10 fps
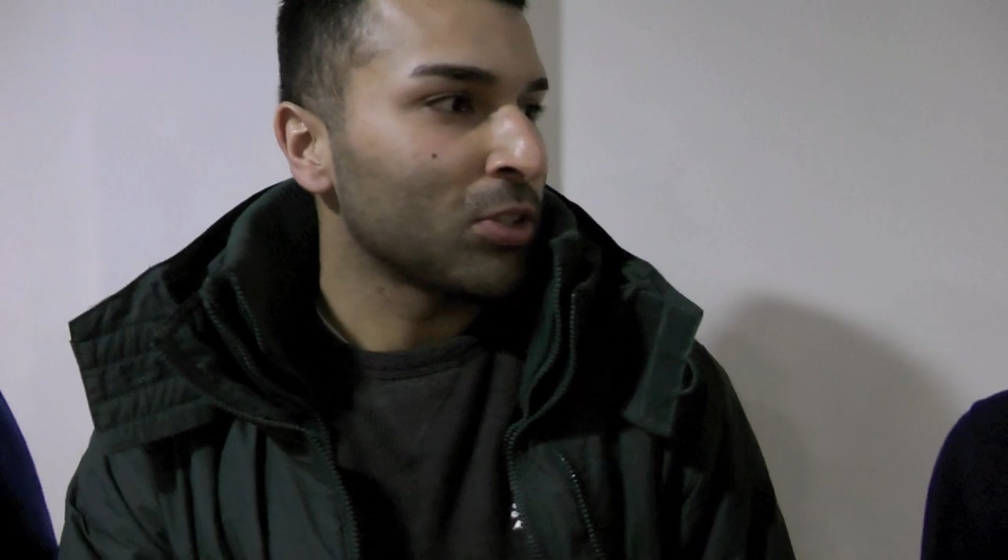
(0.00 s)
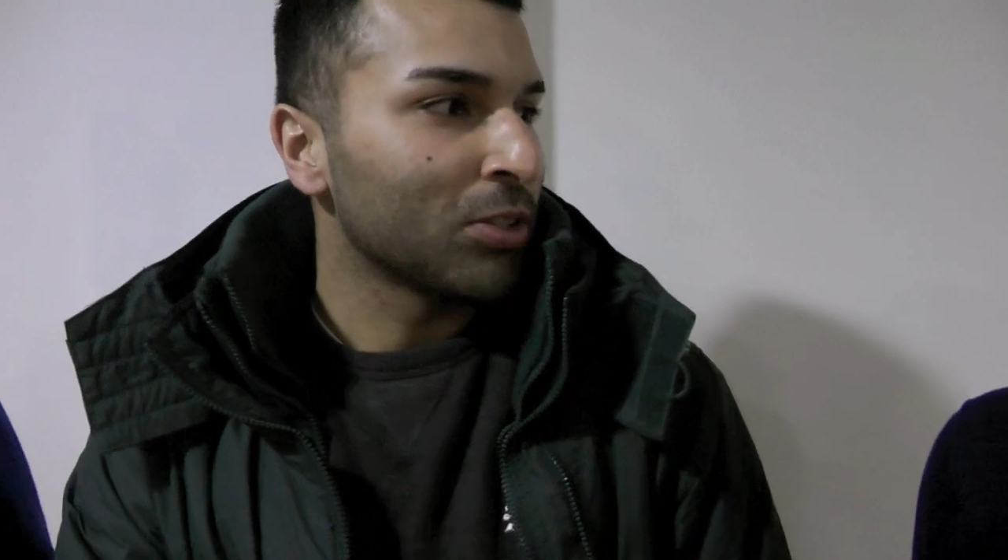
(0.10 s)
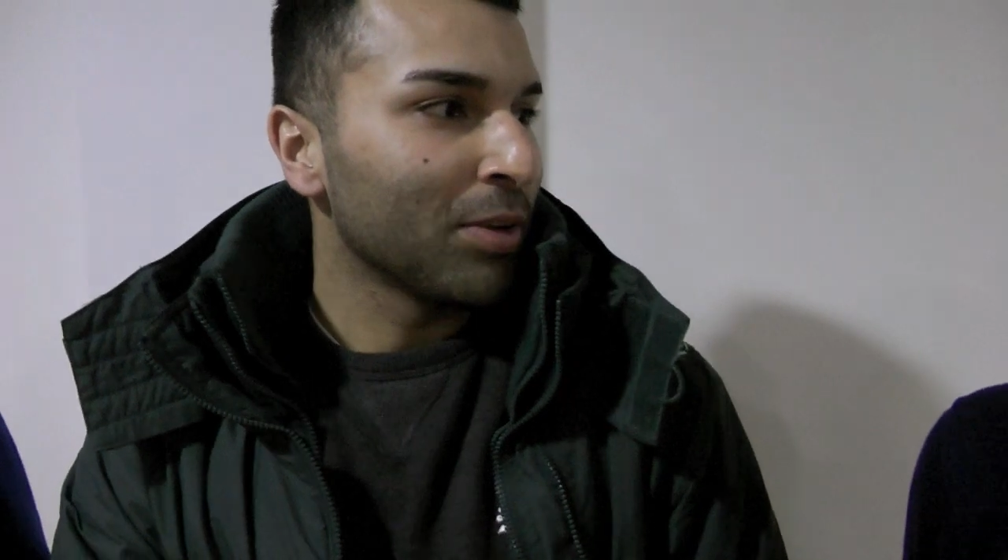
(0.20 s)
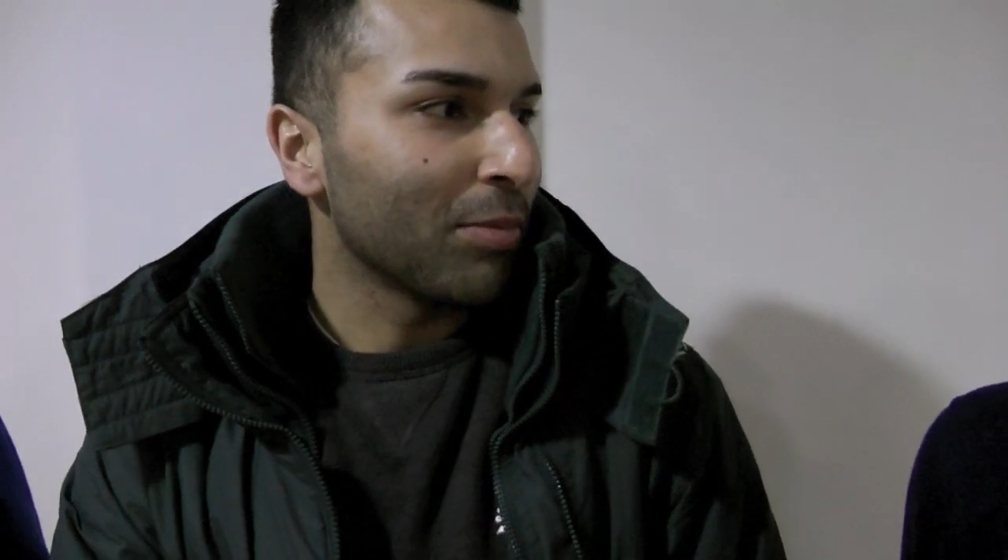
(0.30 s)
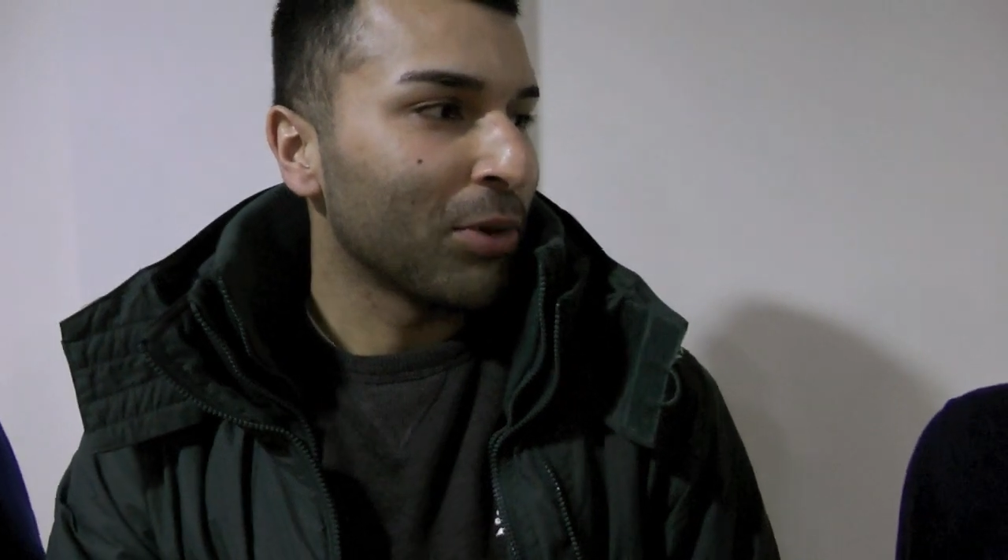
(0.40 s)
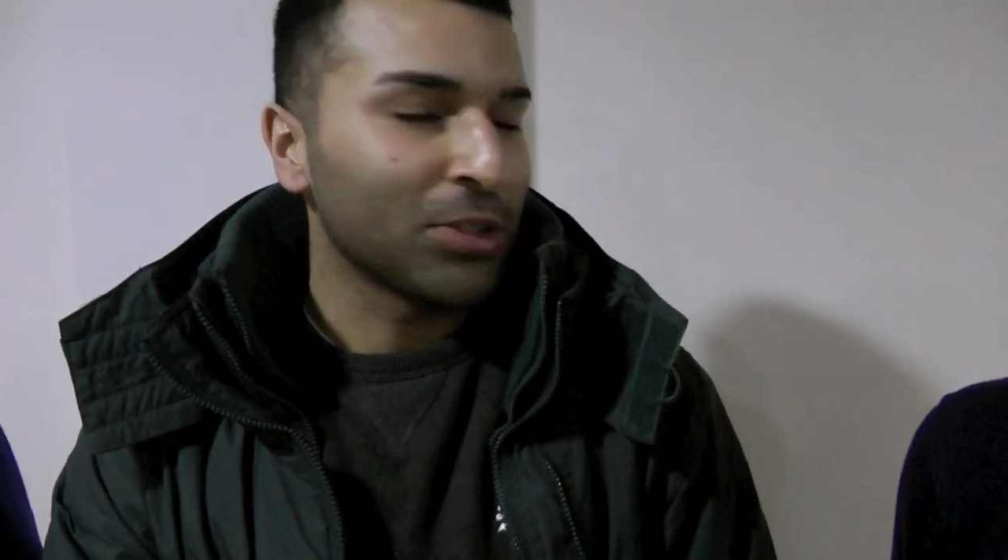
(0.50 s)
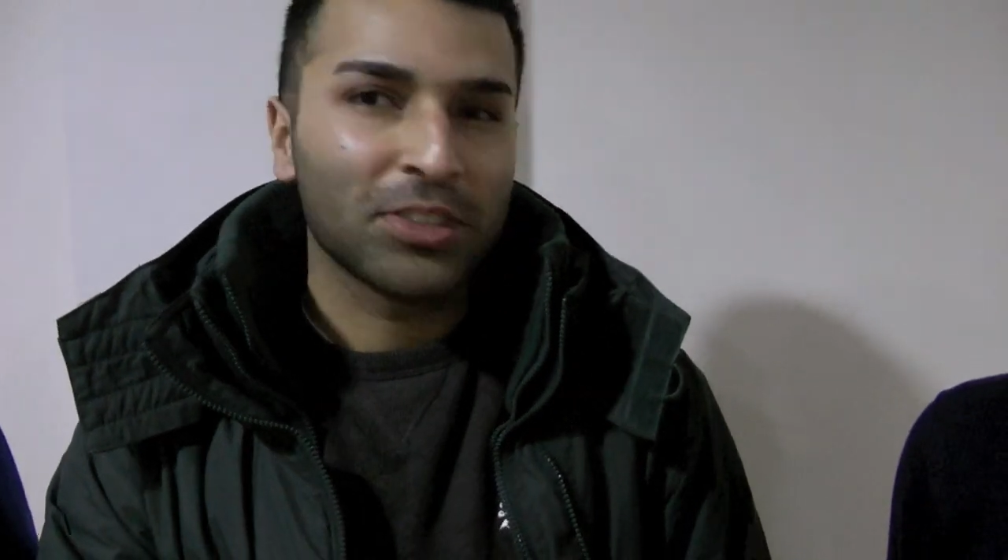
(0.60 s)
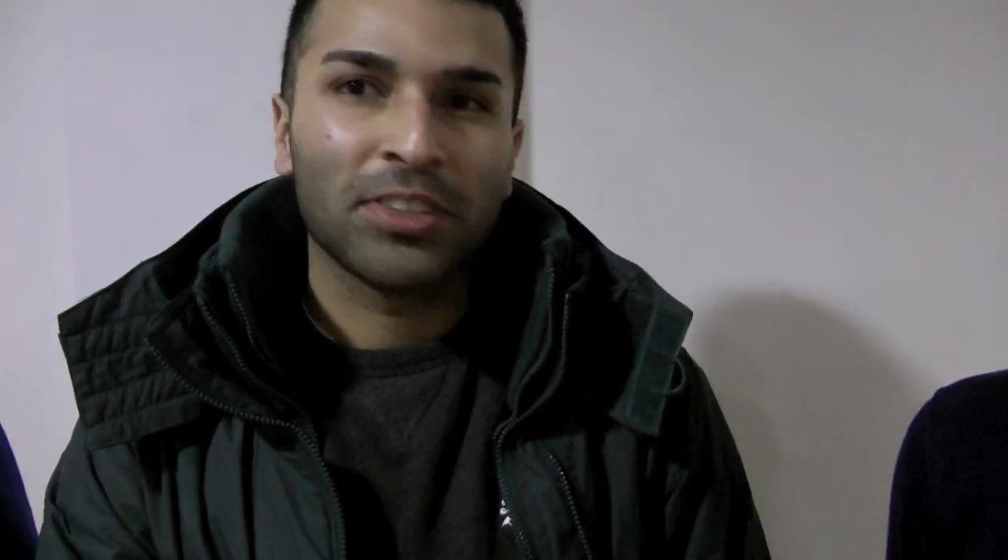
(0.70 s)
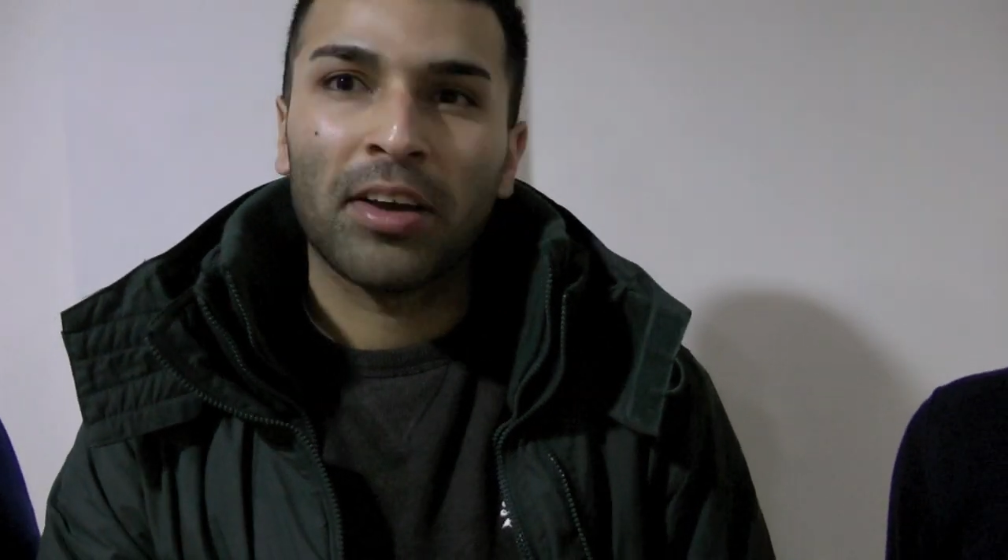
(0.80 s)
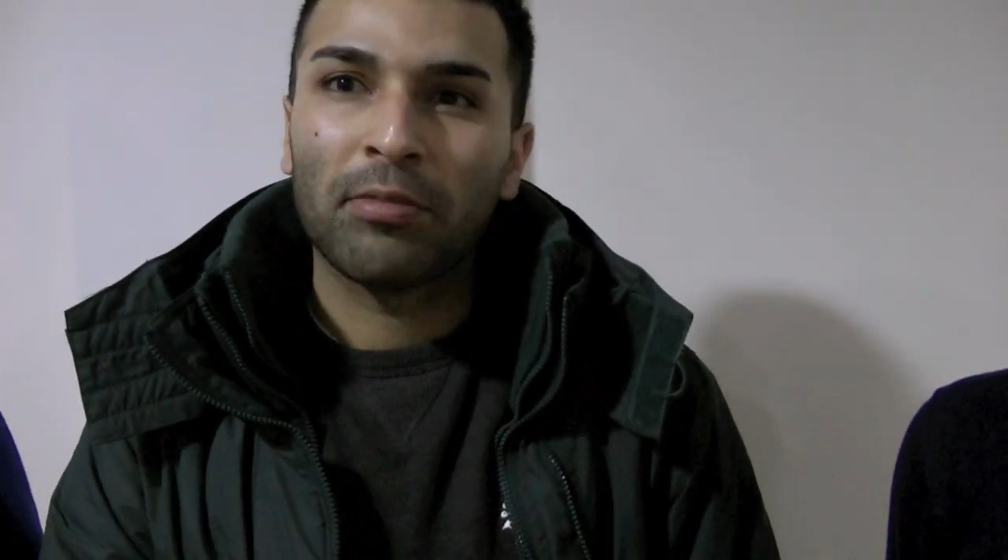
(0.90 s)
so most of
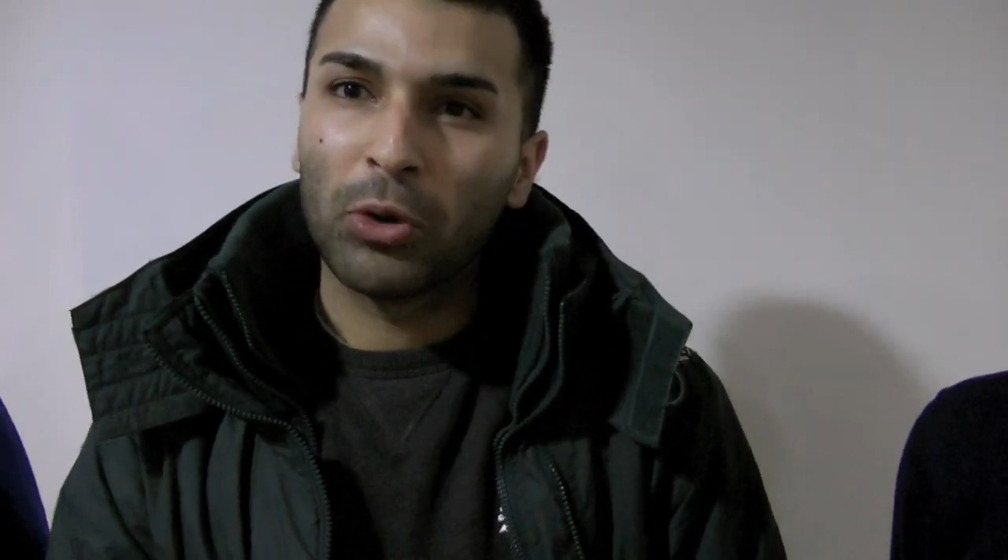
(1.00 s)
the time